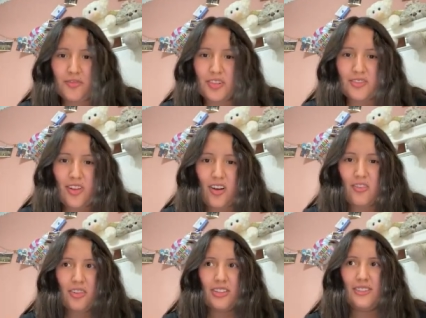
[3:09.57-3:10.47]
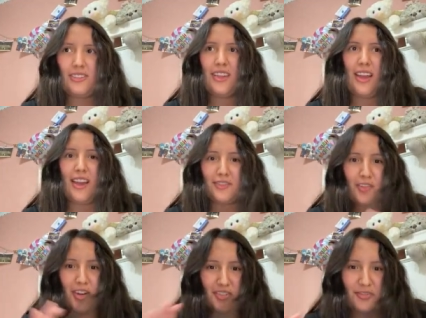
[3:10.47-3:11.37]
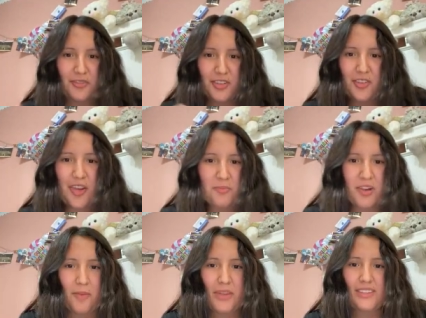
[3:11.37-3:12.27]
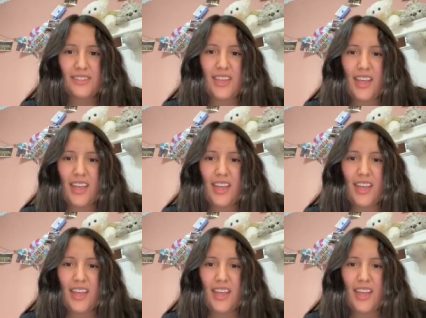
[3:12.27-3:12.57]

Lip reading: There's always a scholarship for you, I promise.